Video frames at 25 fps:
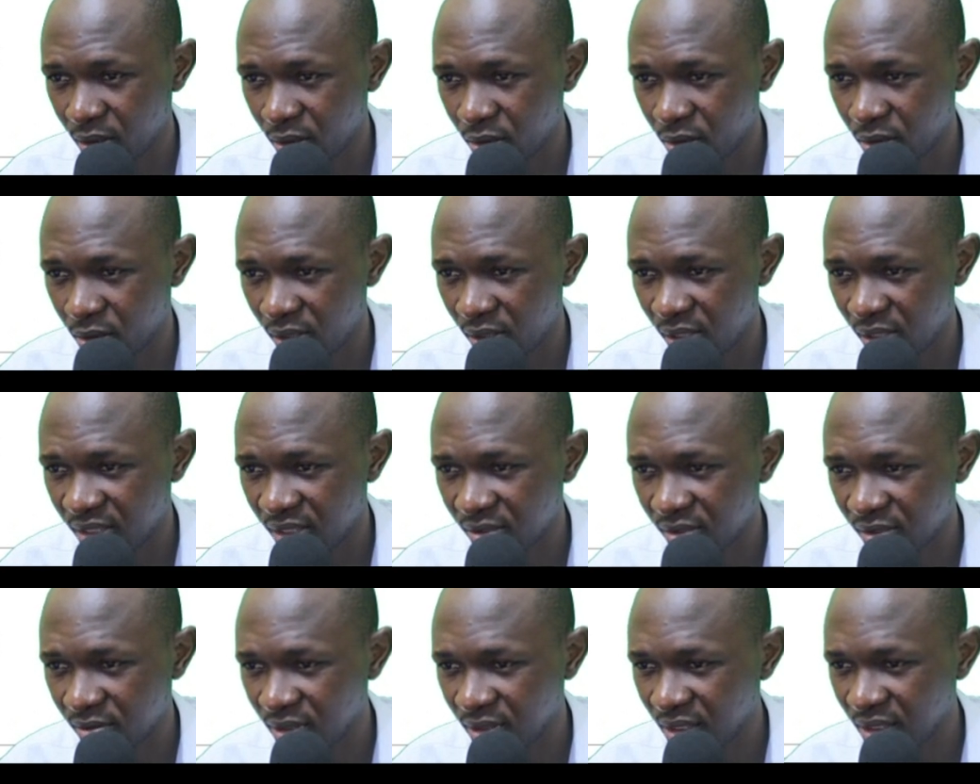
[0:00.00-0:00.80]
So
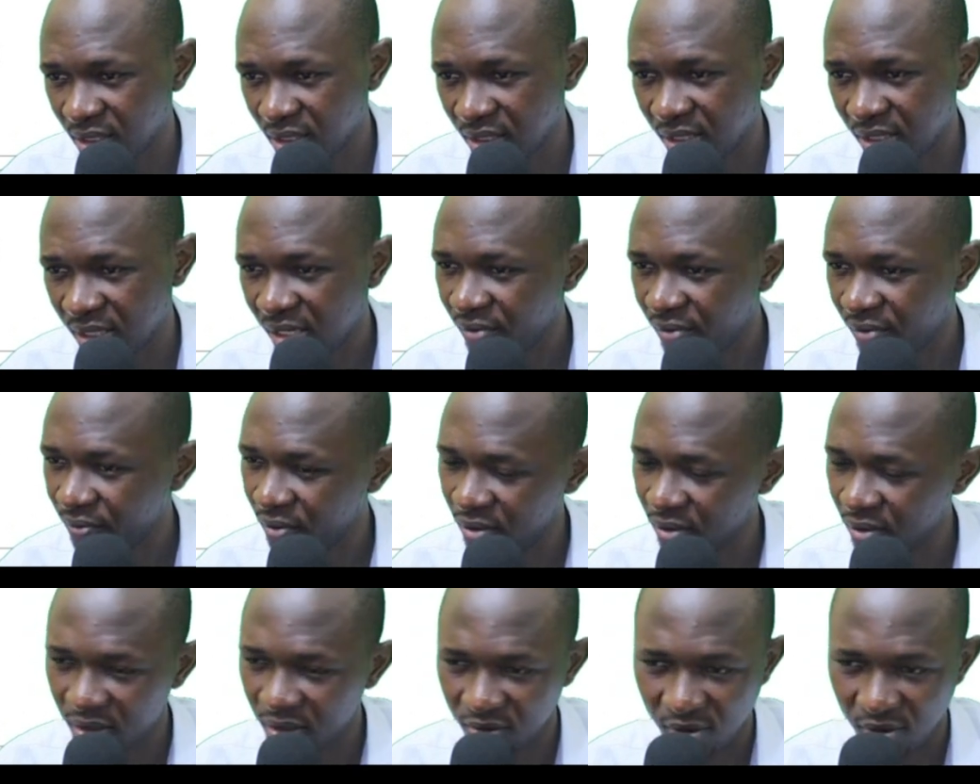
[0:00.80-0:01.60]
electricity,
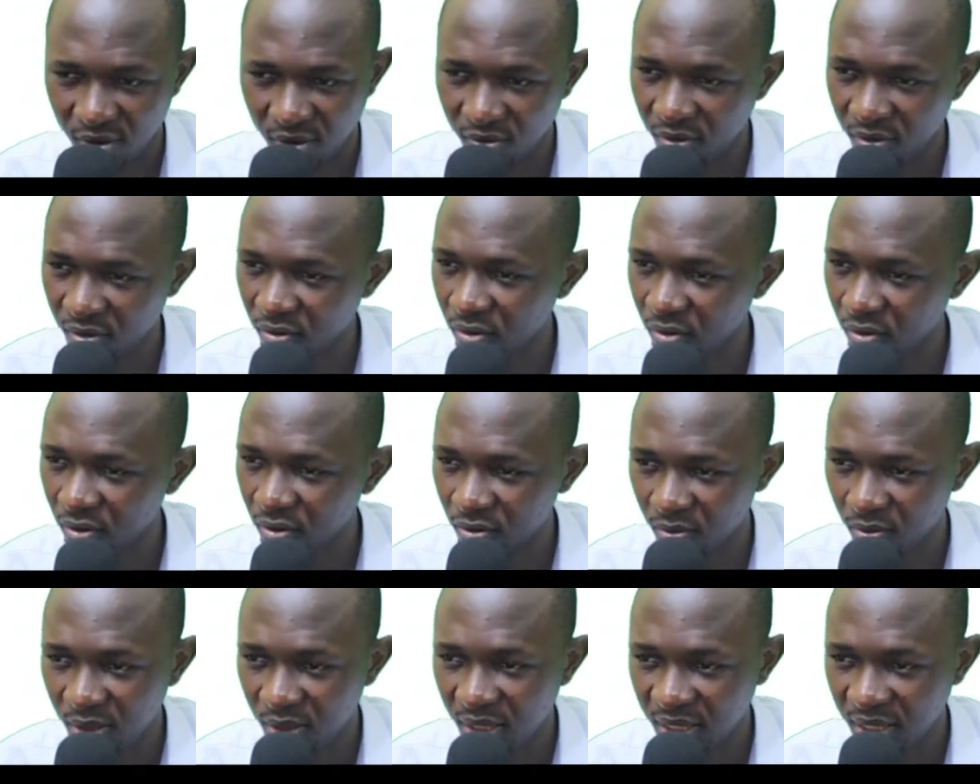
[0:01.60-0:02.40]
telephone, this one will go
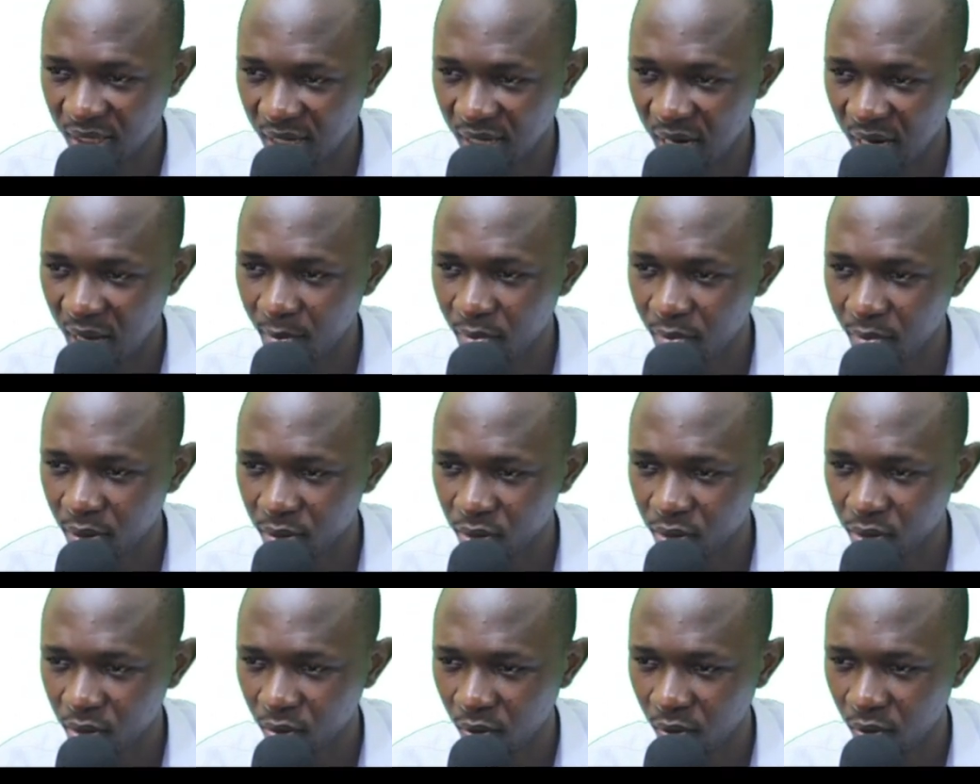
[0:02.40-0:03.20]
to the club.
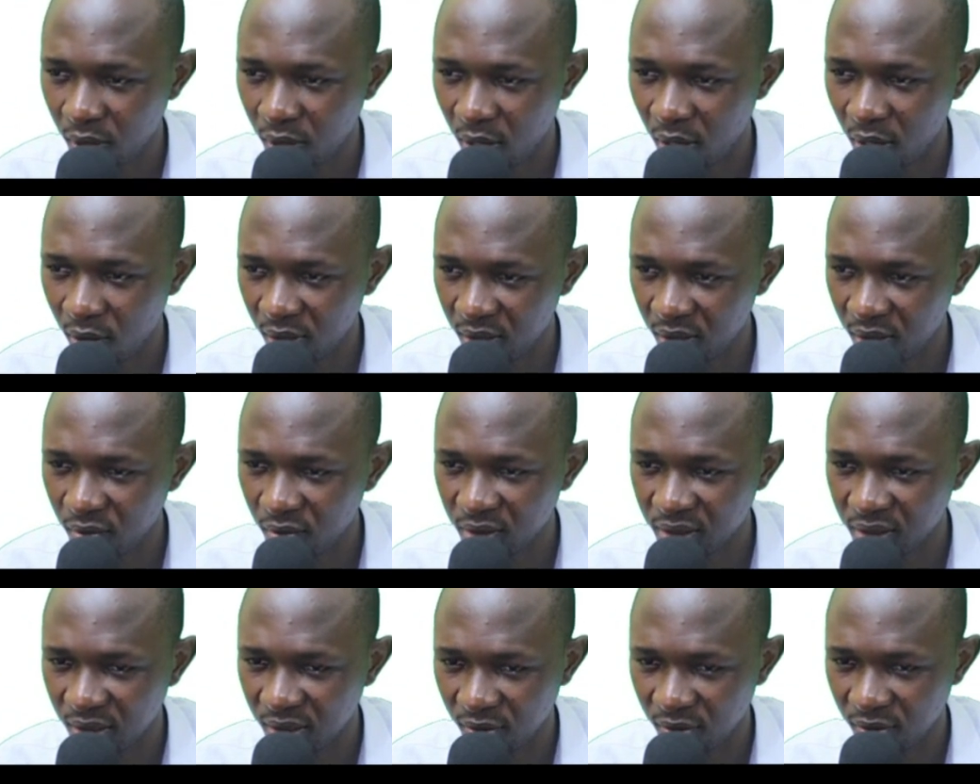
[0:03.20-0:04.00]
So we are only
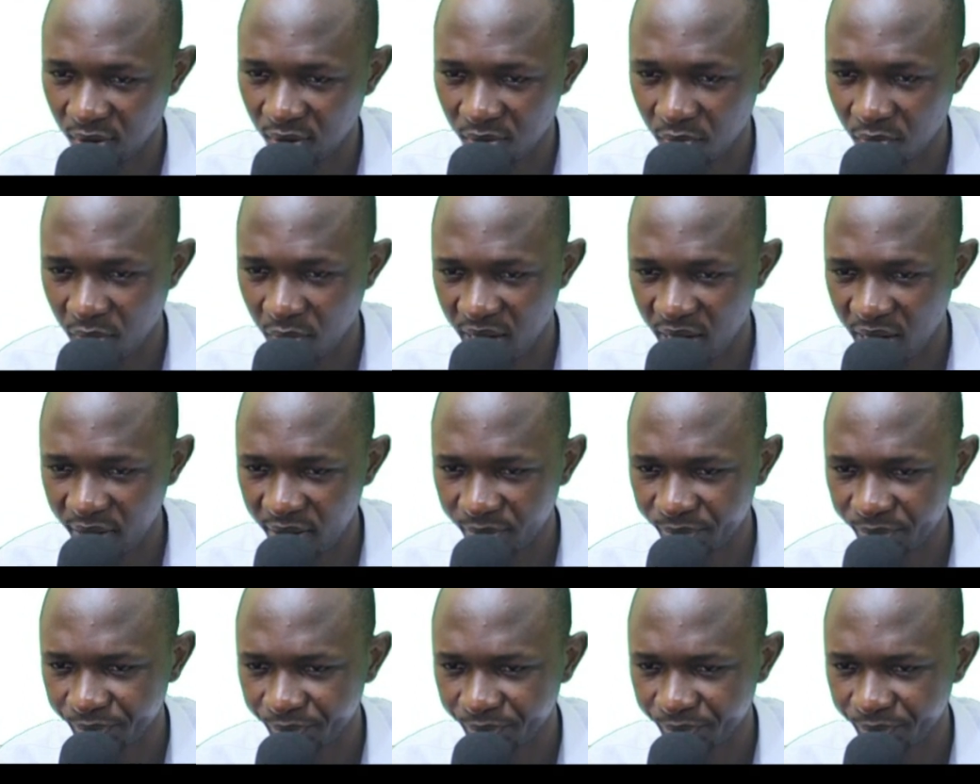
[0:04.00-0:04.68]
interested with bar,